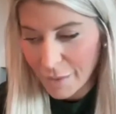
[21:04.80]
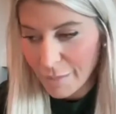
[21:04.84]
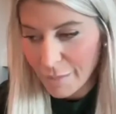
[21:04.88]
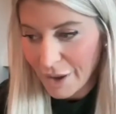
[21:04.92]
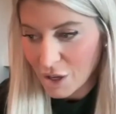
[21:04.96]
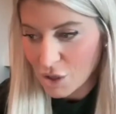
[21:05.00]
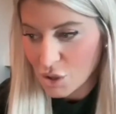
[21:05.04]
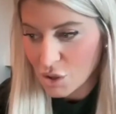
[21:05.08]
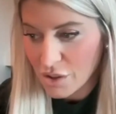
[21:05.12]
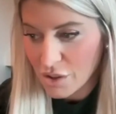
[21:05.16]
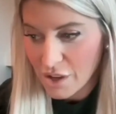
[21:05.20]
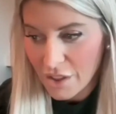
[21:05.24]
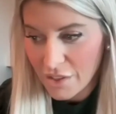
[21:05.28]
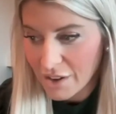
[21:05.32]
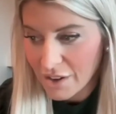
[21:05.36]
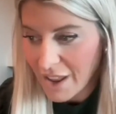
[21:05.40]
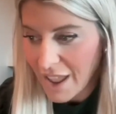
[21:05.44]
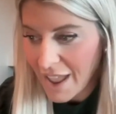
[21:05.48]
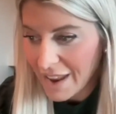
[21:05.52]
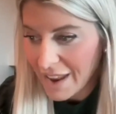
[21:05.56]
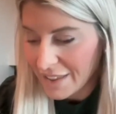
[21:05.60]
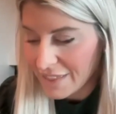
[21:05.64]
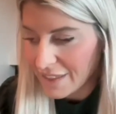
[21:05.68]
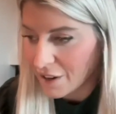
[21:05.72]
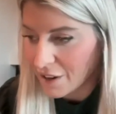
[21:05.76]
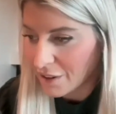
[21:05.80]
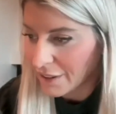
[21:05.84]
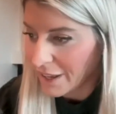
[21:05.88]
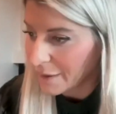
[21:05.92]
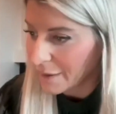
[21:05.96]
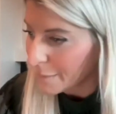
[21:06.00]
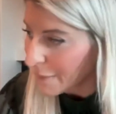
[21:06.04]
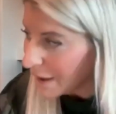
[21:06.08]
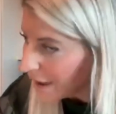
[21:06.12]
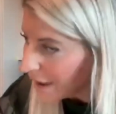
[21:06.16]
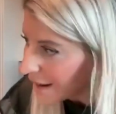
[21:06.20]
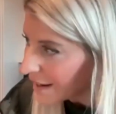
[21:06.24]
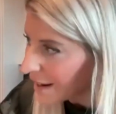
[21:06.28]
a manager the other day and they're like,
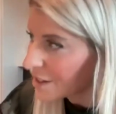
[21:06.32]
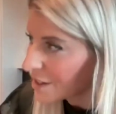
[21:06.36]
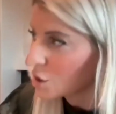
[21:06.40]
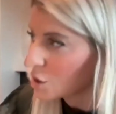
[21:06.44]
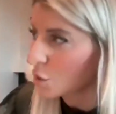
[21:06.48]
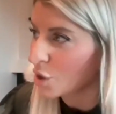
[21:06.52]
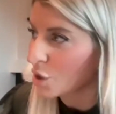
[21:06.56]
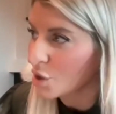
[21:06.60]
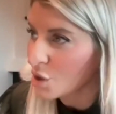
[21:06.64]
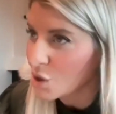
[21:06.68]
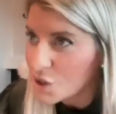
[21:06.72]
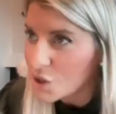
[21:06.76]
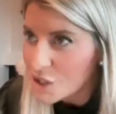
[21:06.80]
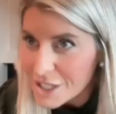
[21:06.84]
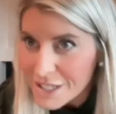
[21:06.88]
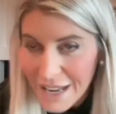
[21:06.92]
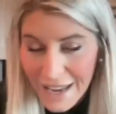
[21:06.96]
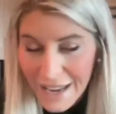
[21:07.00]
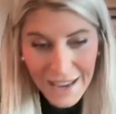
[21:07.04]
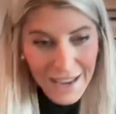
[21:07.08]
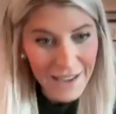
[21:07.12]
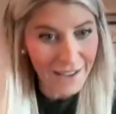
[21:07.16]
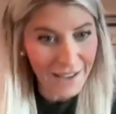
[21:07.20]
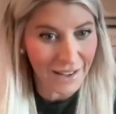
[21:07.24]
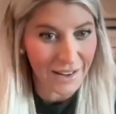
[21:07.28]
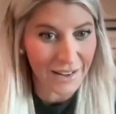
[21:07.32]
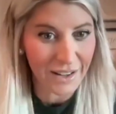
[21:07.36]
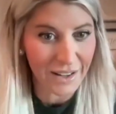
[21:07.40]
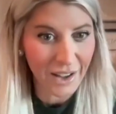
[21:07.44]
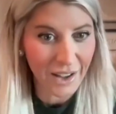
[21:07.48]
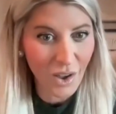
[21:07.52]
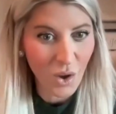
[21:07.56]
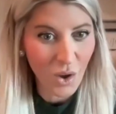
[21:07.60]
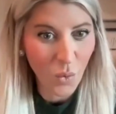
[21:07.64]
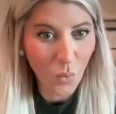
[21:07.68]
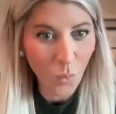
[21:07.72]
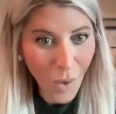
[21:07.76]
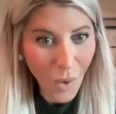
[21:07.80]
man, I don't understand
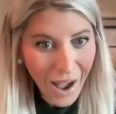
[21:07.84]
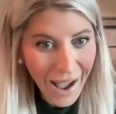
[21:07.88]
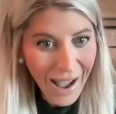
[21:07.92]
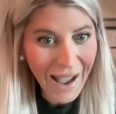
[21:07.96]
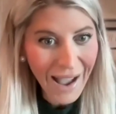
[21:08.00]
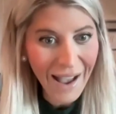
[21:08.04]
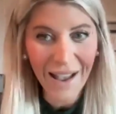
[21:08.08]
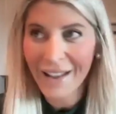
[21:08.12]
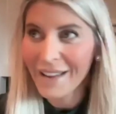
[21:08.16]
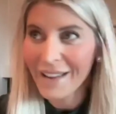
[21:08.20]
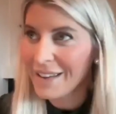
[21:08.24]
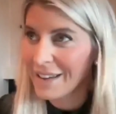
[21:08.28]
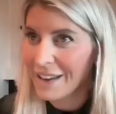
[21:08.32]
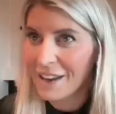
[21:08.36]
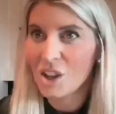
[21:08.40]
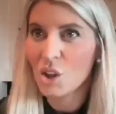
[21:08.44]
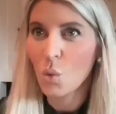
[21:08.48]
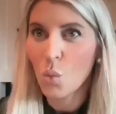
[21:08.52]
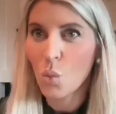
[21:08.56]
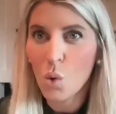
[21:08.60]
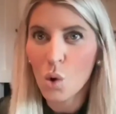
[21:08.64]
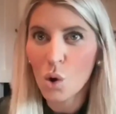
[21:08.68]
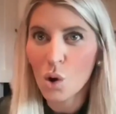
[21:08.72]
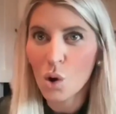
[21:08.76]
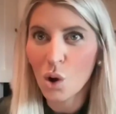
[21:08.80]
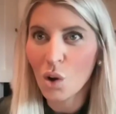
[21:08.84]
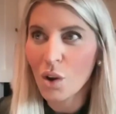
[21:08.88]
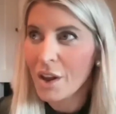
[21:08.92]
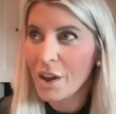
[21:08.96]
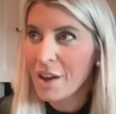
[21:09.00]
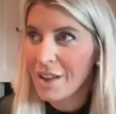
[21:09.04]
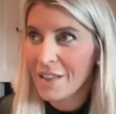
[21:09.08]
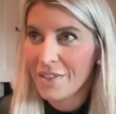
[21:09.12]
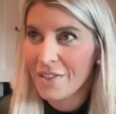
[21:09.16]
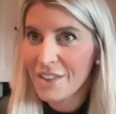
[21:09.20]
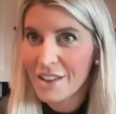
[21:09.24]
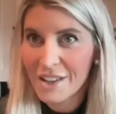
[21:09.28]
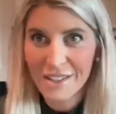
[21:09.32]
why in the world
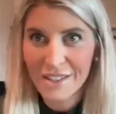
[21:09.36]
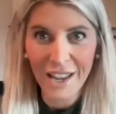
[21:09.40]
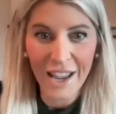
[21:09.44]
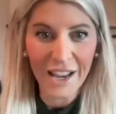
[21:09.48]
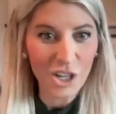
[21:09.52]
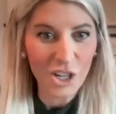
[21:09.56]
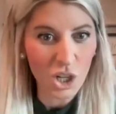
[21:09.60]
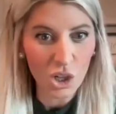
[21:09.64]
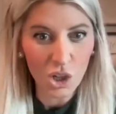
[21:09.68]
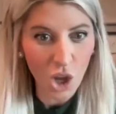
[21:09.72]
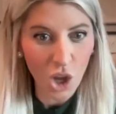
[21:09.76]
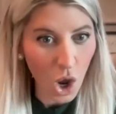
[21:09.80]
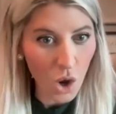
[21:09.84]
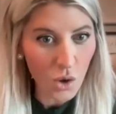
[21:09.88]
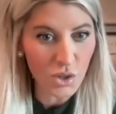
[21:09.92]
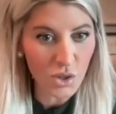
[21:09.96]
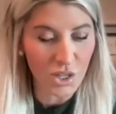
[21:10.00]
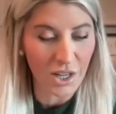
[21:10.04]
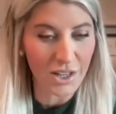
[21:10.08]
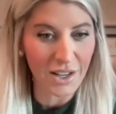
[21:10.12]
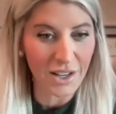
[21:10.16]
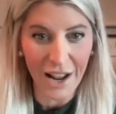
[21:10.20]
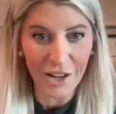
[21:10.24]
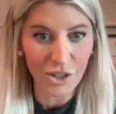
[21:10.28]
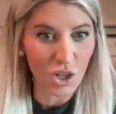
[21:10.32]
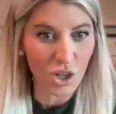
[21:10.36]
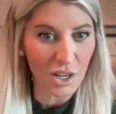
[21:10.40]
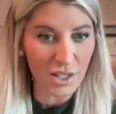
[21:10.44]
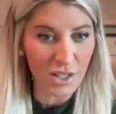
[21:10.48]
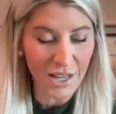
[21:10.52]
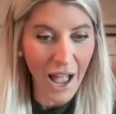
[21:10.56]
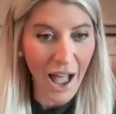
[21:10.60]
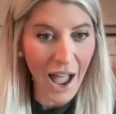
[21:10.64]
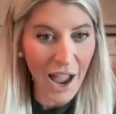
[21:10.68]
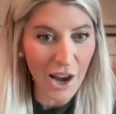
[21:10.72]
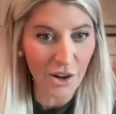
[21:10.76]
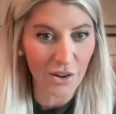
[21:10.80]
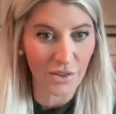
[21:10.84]
this agent ghosted and I just
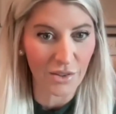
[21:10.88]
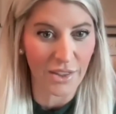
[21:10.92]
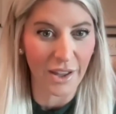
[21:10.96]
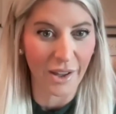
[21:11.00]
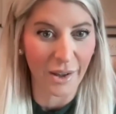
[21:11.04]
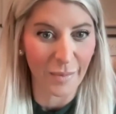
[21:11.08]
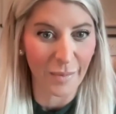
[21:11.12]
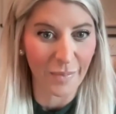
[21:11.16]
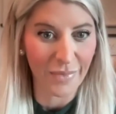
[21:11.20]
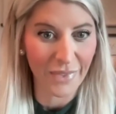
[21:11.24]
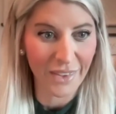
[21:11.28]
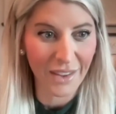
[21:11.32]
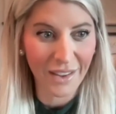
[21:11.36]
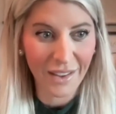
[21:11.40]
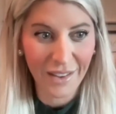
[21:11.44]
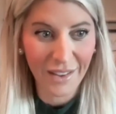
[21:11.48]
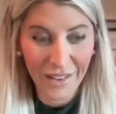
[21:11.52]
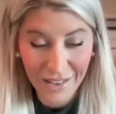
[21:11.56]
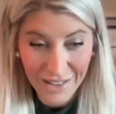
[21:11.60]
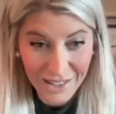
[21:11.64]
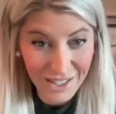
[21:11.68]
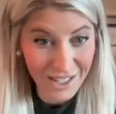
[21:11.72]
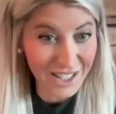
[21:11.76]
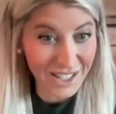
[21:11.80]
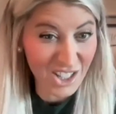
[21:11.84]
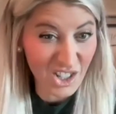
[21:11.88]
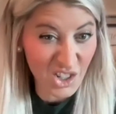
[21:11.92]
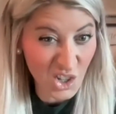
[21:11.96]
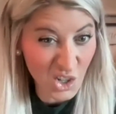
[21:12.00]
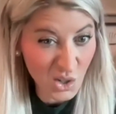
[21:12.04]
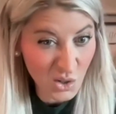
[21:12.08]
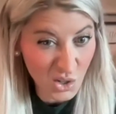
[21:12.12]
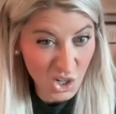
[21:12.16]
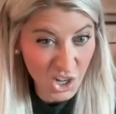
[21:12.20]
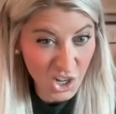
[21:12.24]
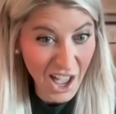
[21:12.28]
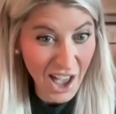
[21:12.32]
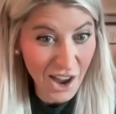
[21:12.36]
hired them. I said, did you do
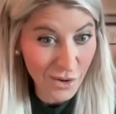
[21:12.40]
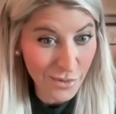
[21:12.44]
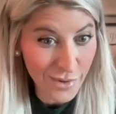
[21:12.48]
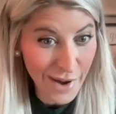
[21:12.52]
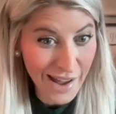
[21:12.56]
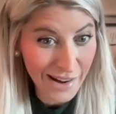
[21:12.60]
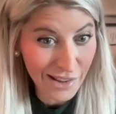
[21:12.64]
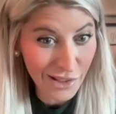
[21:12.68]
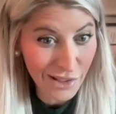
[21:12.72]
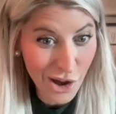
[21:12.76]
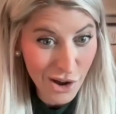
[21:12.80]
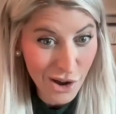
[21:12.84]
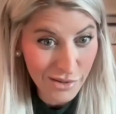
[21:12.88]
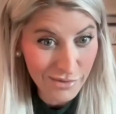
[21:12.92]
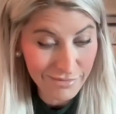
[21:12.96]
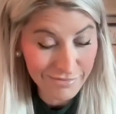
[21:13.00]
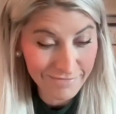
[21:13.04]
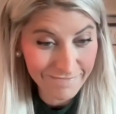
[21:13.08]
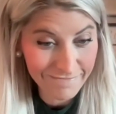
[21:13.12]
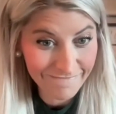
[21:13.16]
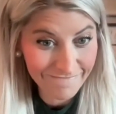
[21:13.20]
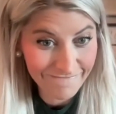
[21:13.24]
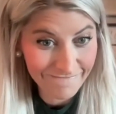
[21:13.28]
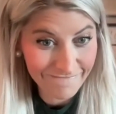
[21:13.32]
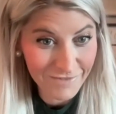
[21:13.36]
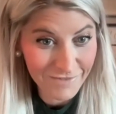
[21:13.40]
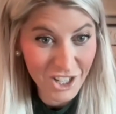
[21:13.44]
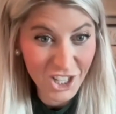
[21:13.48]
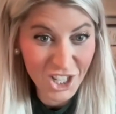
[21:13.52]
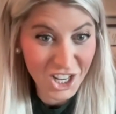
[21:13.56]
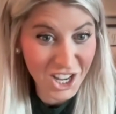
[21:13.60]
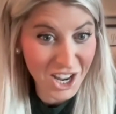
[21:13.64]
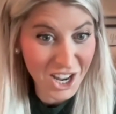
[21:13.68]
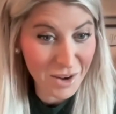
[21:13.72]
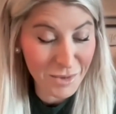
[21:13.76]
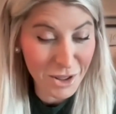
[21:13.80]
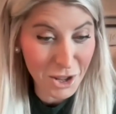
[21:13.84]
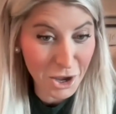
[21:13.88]
a shadow ride along? Did you
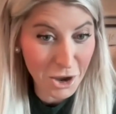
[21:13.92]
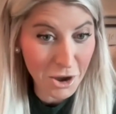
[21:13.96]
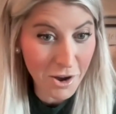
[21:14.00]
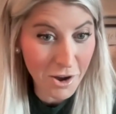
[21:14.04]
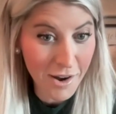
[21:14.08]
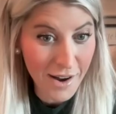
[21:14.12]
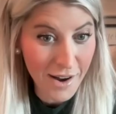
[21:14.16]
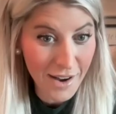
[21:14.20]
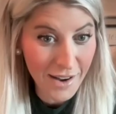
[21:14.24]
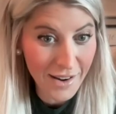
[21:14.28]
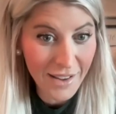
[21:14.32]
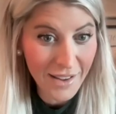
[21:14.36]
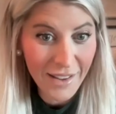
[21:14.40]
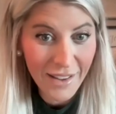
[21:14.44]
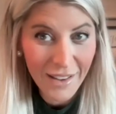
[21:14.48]
get them in the car?